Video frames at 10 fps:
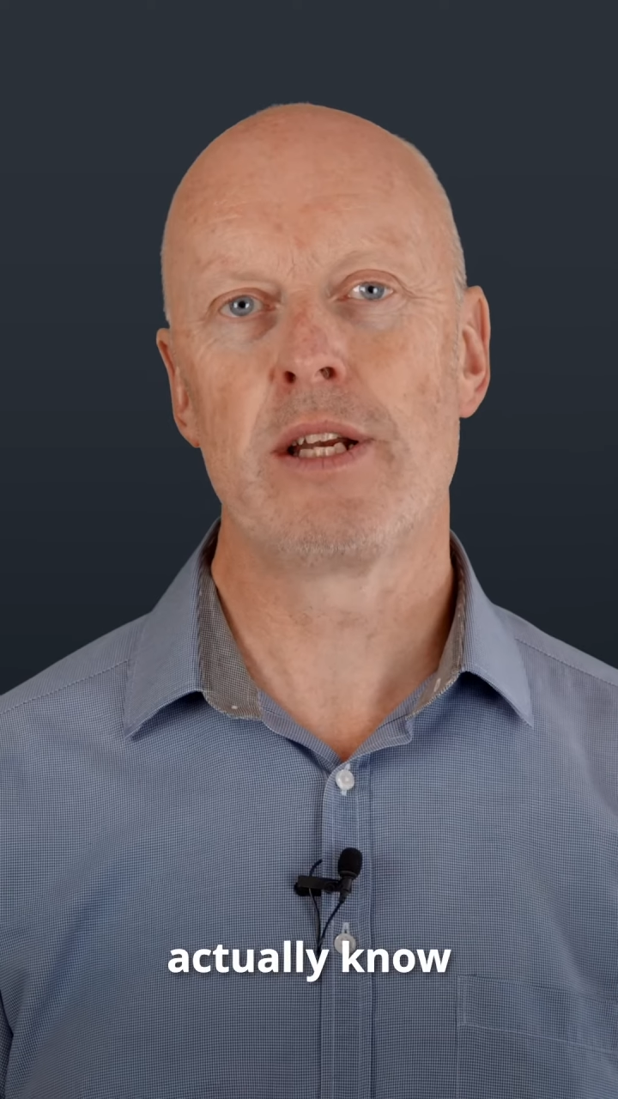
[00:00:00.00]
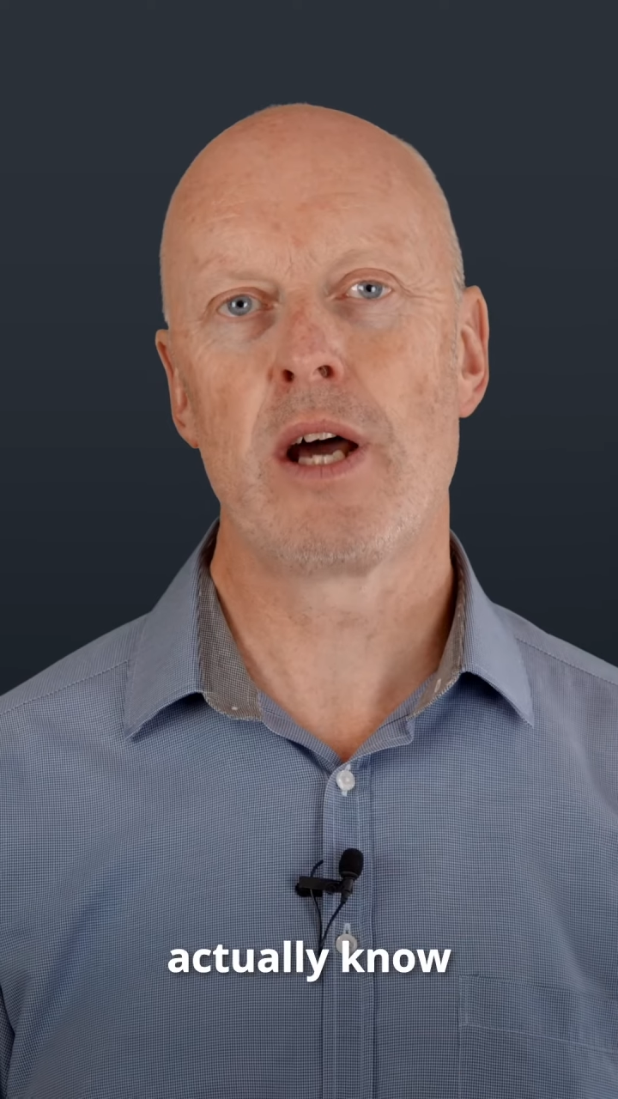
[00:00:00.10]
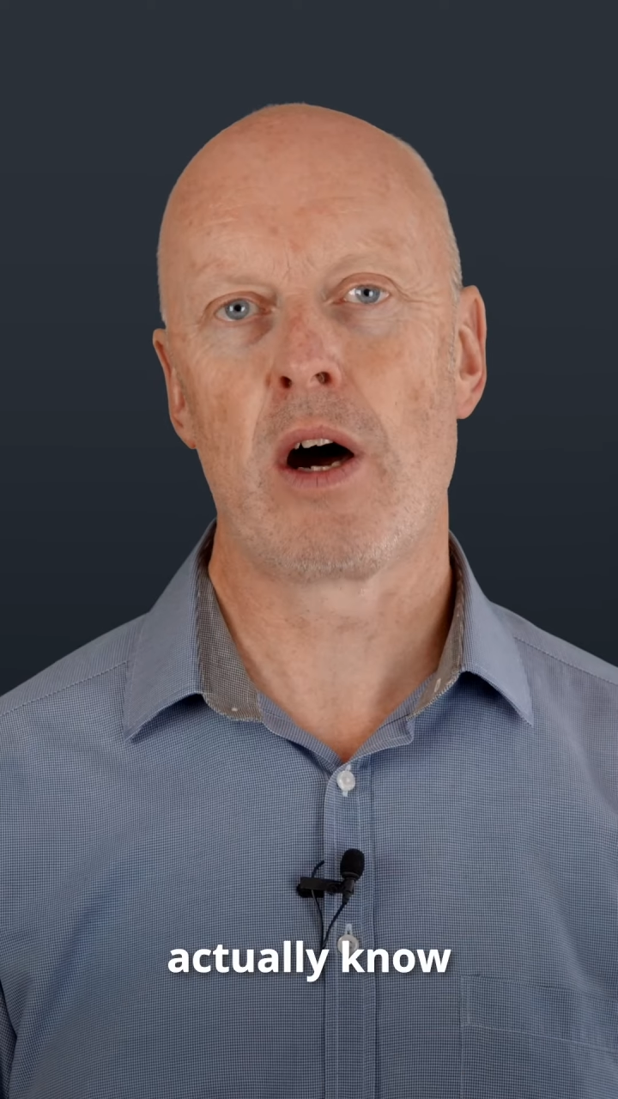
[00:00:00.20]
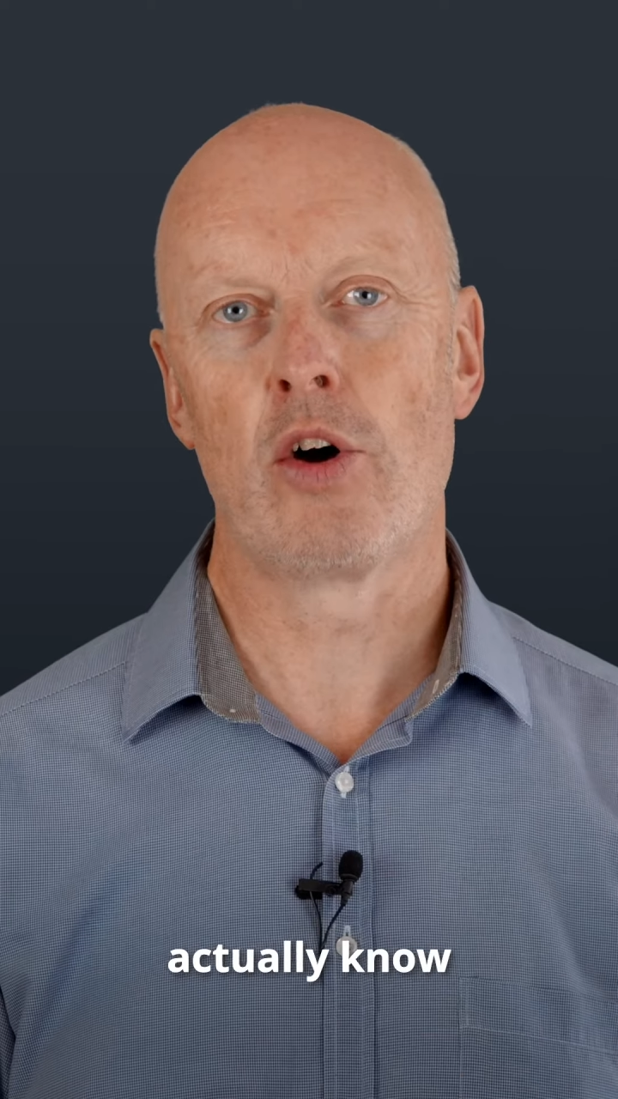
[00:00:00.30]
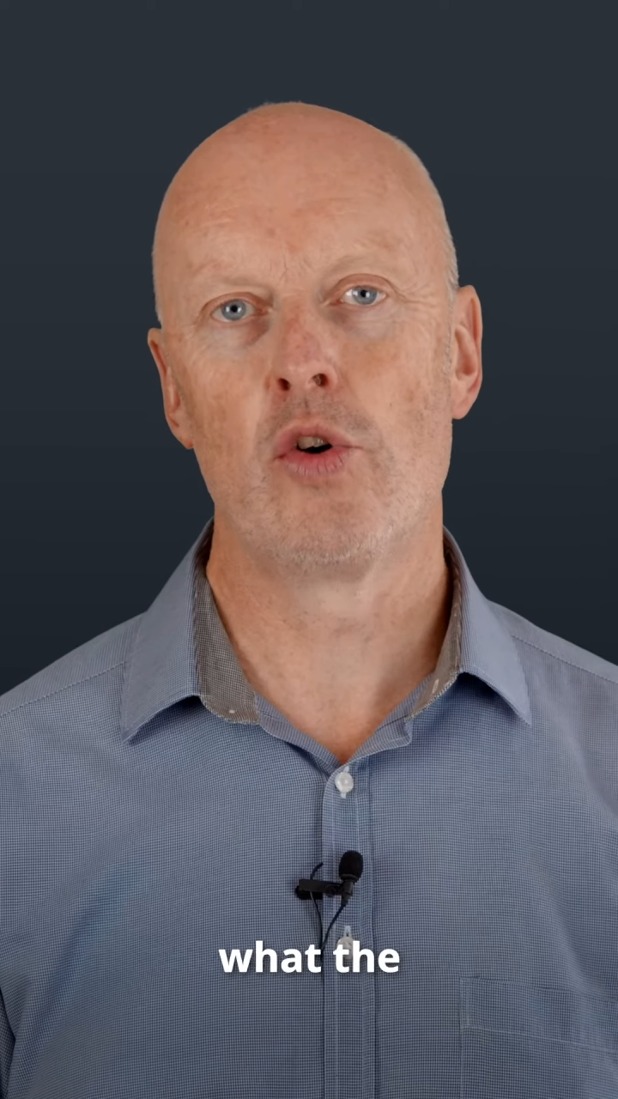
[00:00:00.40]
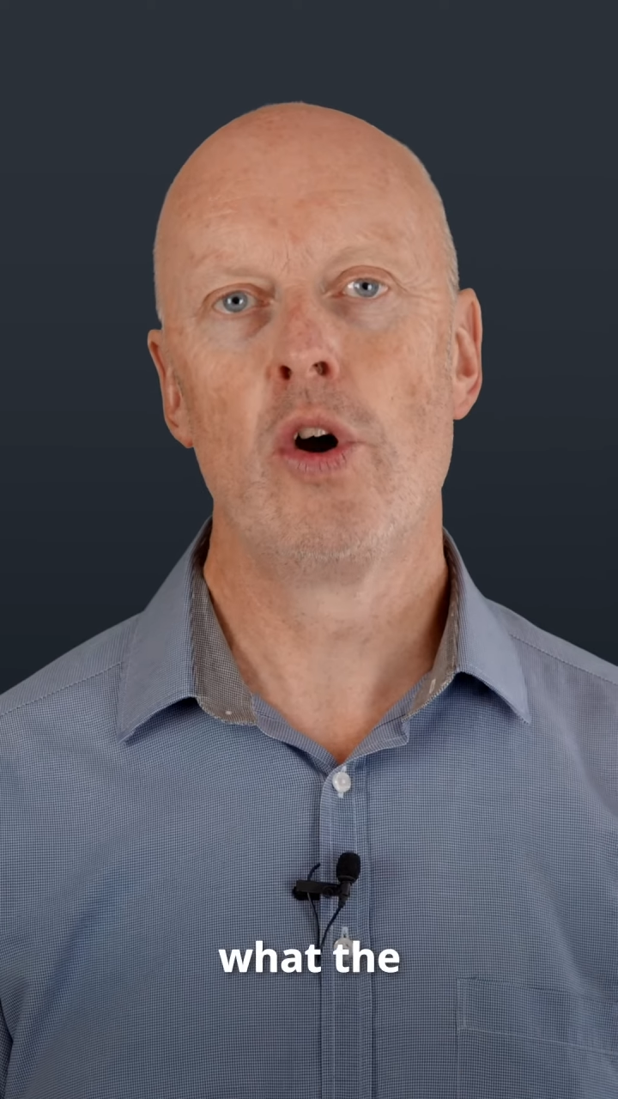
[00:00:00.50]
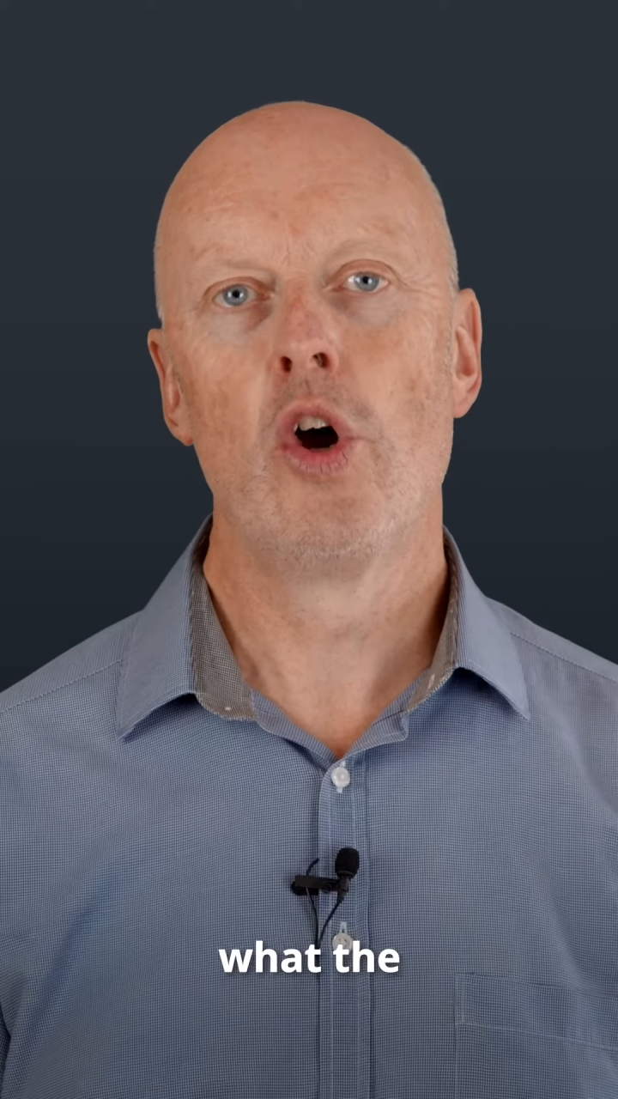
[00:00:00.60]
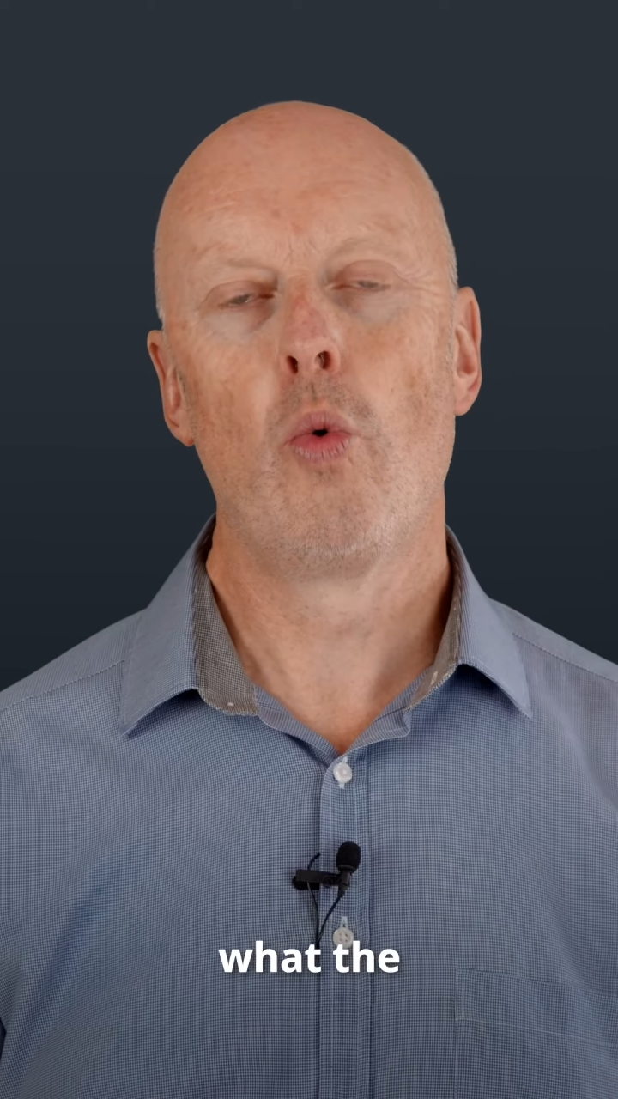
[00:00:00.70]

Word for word: know